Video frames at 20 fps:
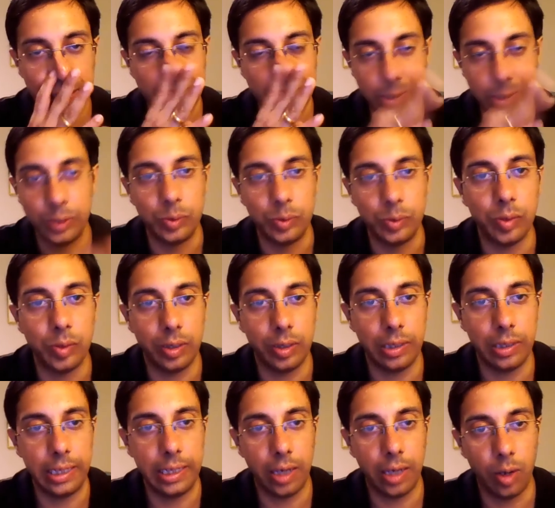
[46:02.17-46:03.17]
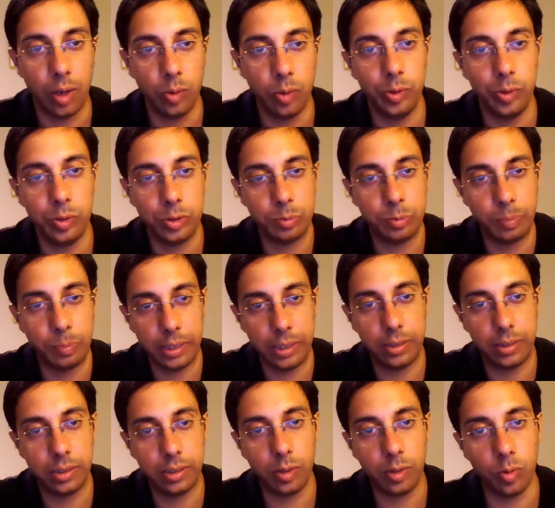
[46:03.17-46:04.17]
issue, like how do you split
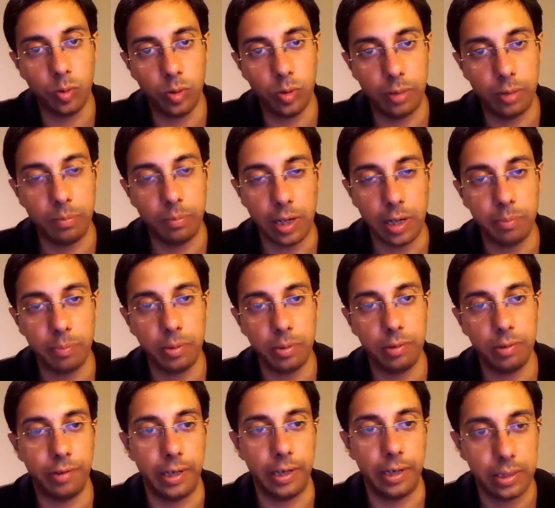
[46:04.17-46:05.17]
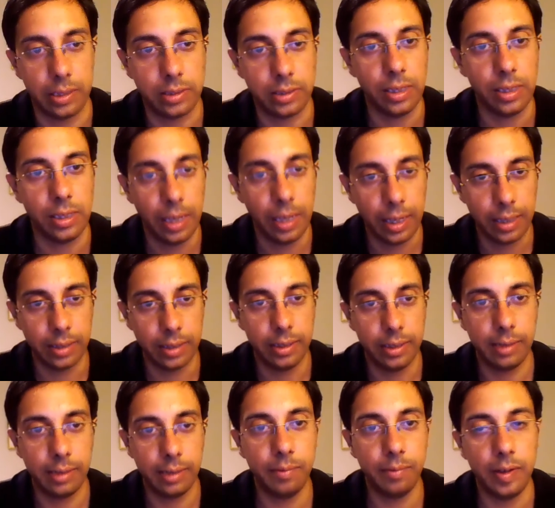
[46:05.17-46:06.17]
the code in multiple files,
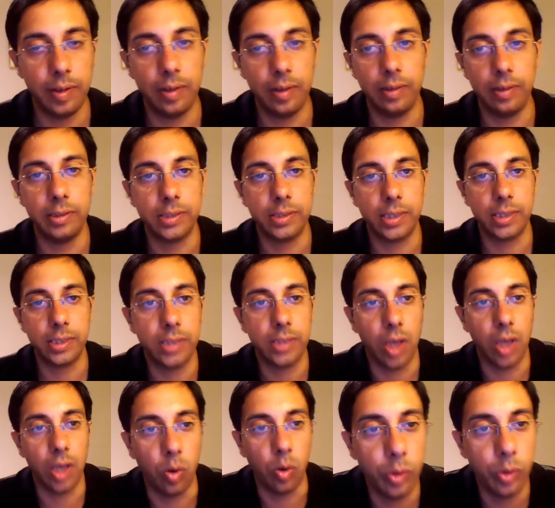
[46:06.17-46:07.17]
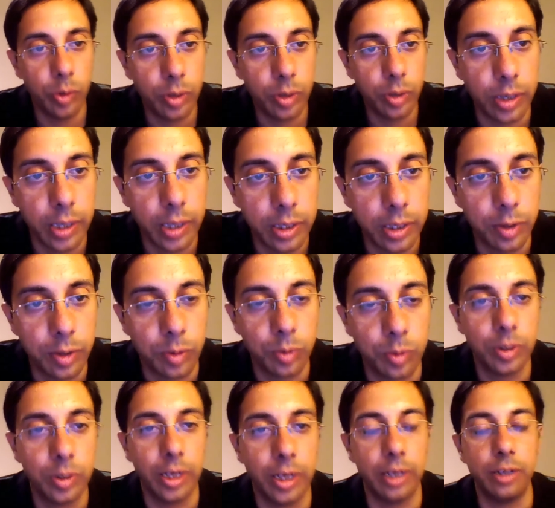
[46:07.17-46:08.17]
then we'll discuss how do you create your
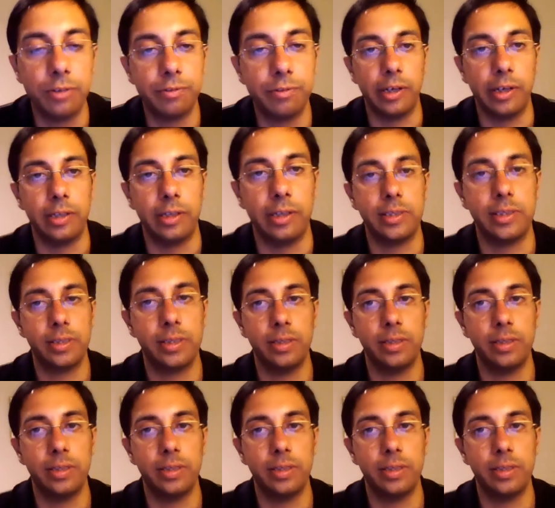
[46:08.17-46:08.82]
own header files.